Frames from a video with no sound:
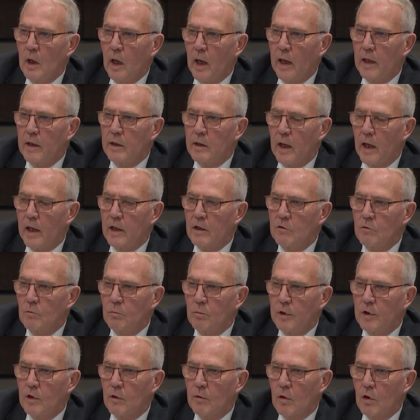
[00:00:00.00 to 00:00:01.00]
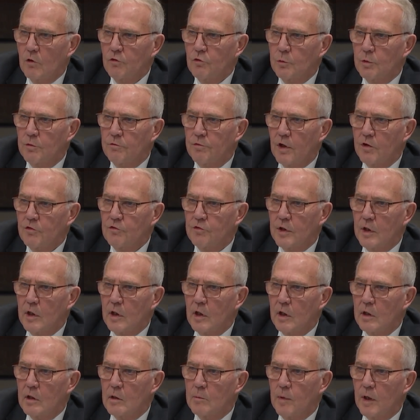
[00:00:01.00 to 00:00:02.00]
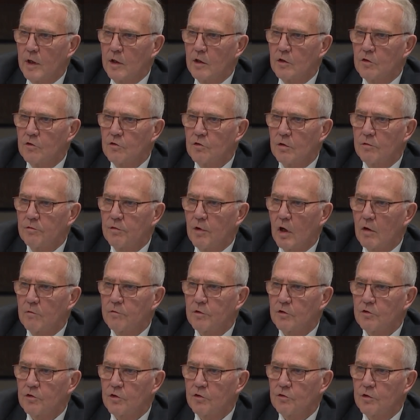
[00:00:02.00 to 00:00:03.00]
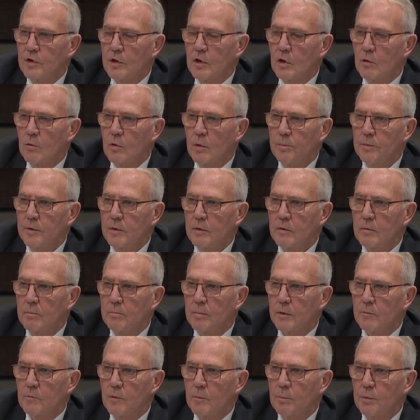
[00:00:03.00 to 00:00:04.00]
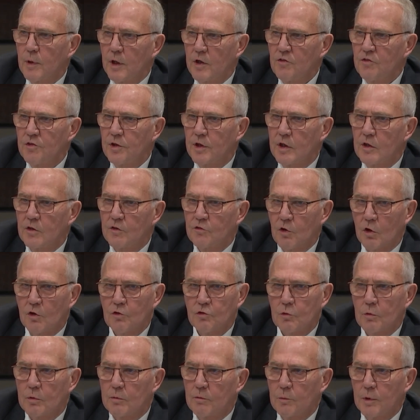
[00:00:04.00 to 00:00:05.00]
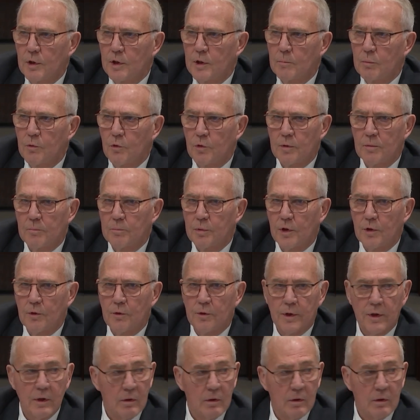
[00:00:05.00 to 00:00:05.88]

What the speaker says: And we are also investing in the maintenance of existing equipment, but replacing it is also a really important priority.